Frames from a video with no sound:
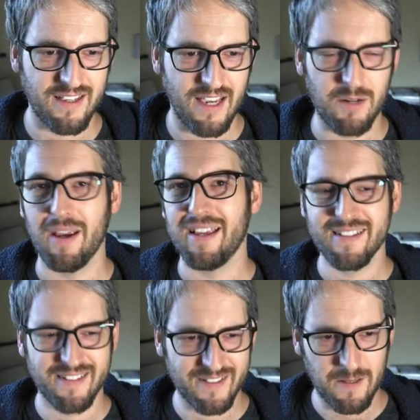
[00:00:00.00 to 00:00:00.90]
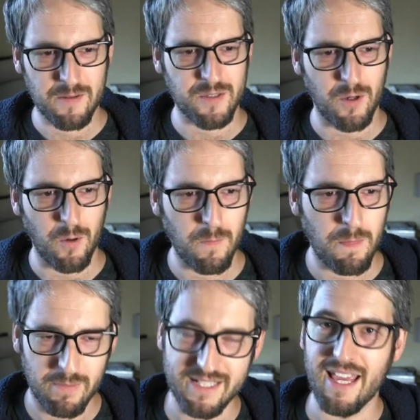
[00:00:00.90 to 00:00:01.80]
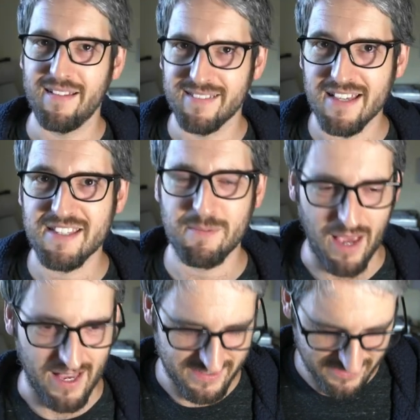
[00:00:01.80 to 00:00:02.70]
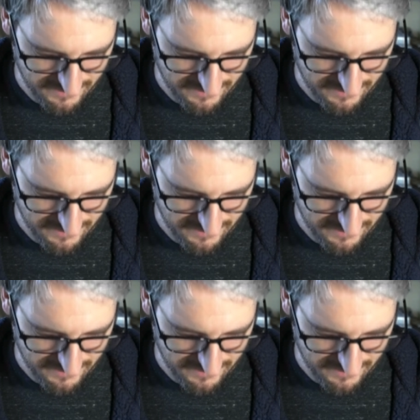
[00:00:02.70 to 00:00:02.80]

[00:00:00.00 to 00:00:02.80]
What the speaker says: Anyway, so, but yeah, tests passed.